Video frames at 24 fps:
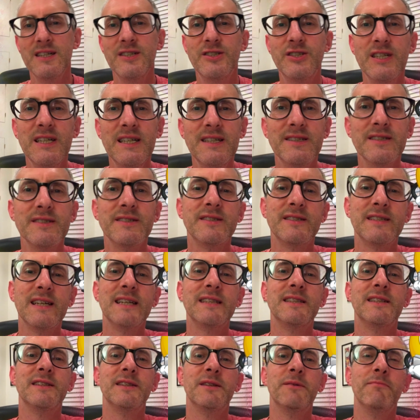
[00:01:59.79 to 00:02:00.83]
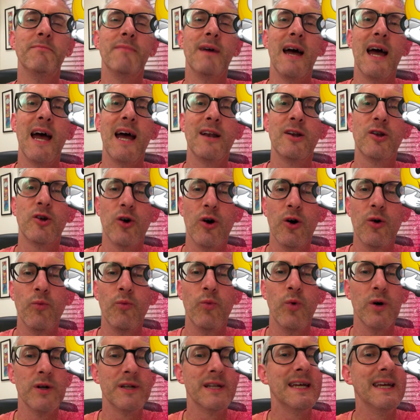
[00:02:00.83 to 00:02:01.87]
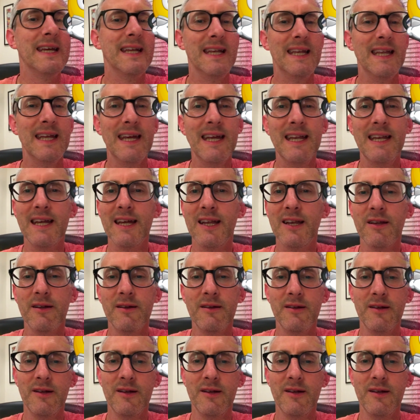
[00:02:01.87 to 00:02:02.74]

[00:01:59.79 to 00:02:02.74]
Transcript: Jesus said that the man got what he needed